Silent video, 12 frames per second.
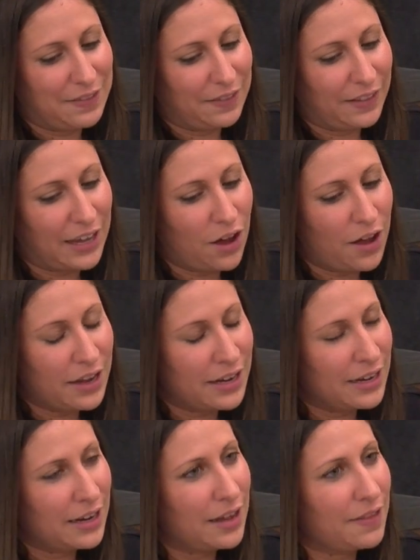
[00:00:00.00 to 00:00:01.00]

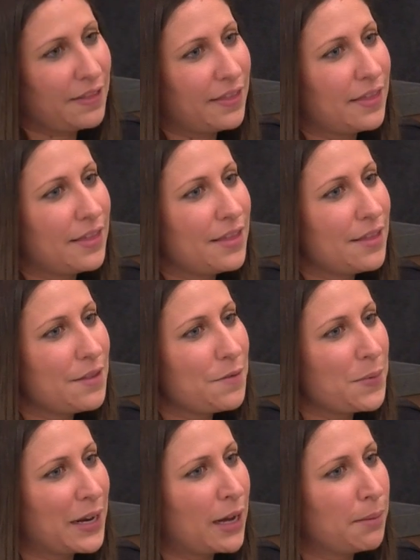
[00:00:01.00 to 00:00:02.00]
Leon,
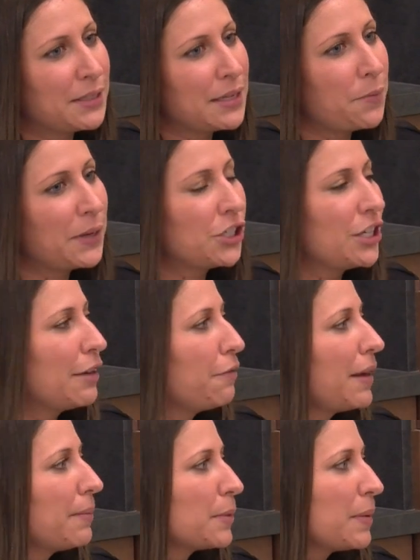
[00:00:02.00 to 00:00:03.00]
when it comes to wishing
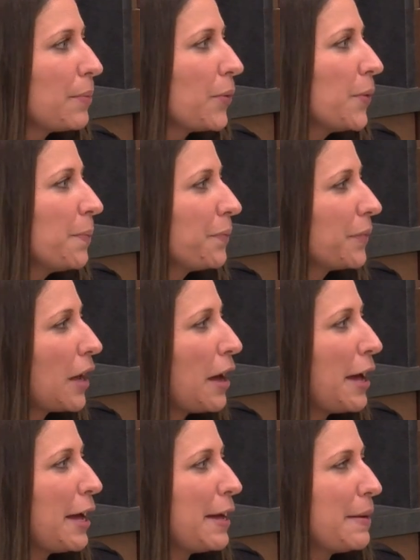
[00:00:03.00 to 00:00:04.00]
famous people,
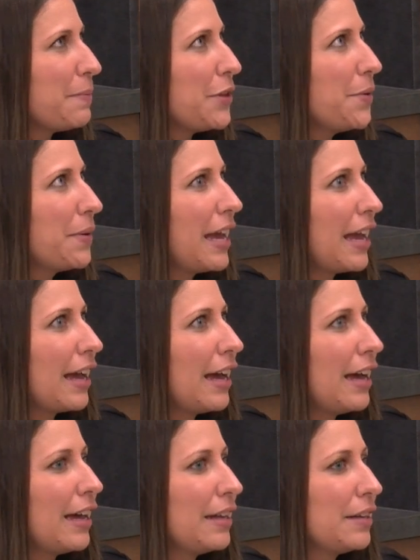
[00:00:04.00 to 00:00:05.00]
you
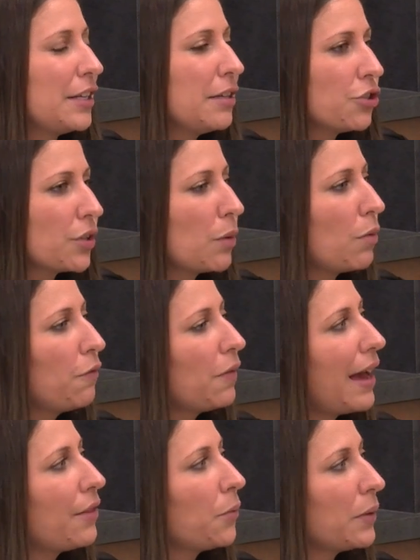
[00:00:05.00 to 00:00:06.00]
can usually will
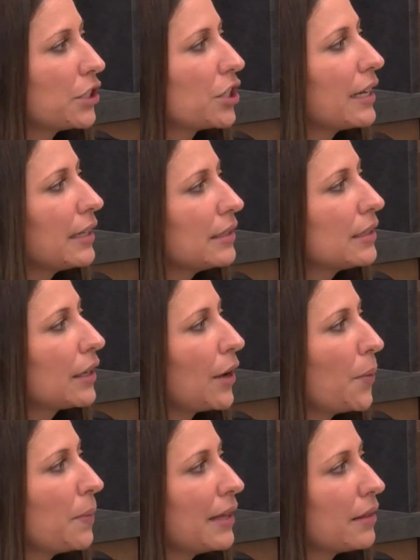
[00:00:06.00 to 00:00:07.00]
fly the wish kids to
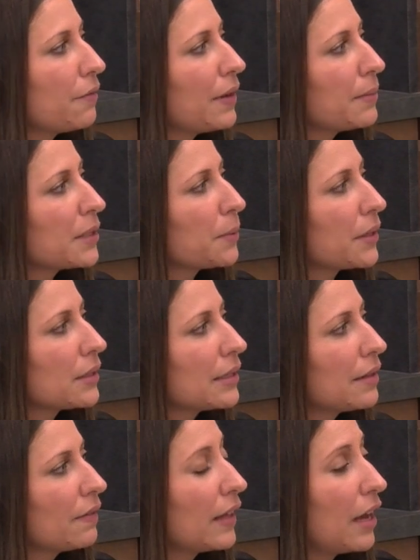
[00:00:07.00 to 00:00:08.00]
go meet the famous
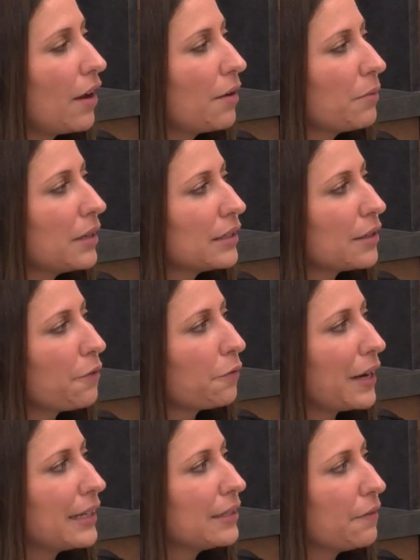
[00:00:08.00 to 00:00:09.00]
person. Leon was
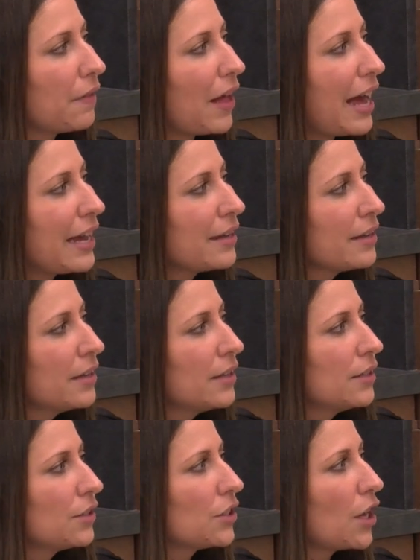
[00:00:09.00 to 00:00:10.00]
afraid to fly,
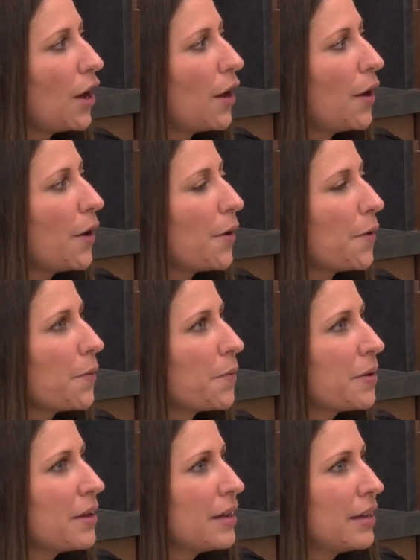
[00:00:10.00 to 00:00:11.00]

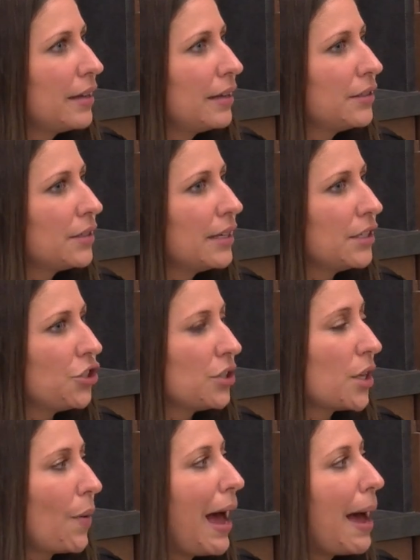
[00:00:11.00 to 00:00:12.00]
so it
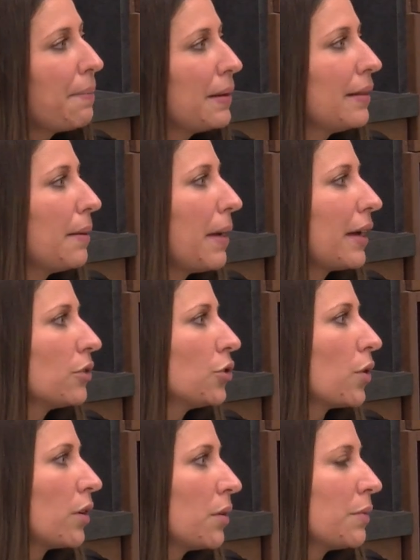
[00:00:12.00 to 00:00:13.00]
just so happened that Michael
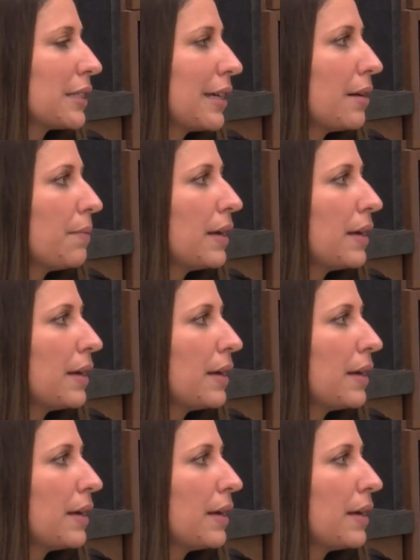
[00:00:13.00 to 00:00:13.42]
Jordan was going to